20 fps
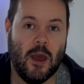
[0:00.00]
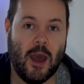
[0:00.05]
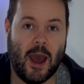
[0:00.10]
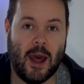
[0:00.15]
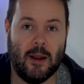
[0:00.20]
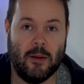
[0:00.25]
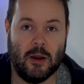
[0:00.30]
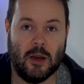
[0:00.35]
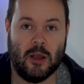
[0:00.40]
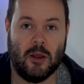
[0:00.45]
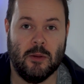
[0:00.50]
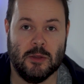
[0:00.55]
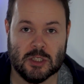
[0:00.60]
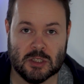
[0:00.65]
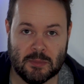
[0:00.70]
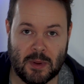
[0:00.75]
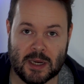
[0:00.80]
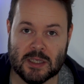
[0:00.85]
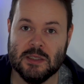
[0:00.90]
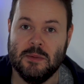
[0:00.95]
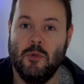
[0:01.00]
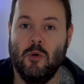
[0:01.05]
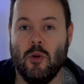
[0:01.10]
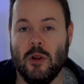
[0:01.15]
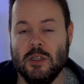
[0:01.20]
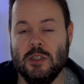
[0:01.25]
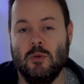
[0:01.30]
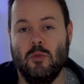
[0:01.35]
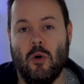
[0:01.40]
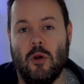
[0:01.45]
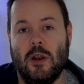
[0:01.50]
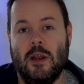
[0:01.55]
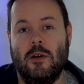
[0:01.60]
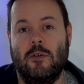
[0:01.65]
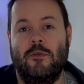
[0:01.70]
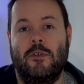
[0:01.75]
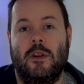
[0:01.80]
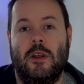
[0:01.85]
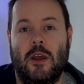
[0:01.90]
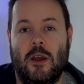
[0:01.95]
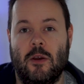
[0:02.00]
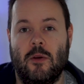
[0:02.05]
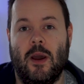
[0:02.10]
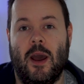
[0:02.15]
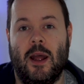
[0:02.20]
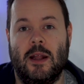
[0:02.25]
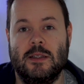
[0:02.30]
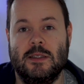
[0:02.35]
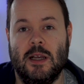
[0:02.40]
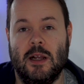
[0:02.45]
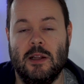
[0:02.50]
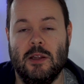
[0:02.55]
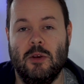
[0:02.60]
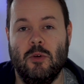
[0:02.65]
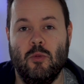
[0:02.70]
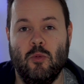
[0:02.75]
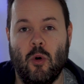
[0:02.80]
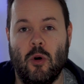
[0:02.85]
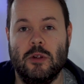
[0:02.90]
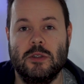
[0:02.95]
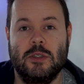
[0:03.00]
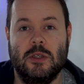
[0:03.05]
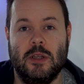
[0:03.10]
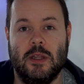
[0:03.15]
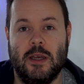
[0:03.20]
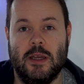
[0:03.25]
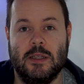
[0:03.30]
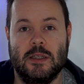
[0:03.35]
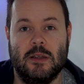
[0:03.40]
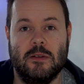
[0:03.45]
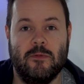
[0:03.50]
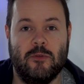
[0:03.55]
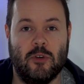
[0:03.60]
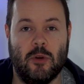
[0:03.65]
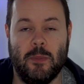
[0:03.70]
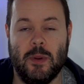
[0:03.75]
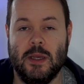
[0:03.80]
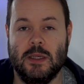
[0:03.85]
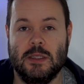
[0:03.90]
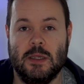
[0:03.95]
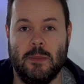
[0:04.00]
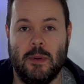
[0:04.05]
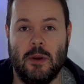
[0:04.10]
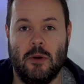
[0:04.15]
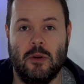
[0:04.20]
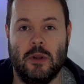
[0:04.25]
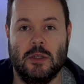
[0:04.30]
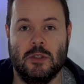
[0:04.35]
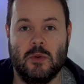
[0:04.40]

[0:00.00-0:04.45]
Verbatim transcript: and I'm going to smash them all into one little video and tell you what you need for a PC build in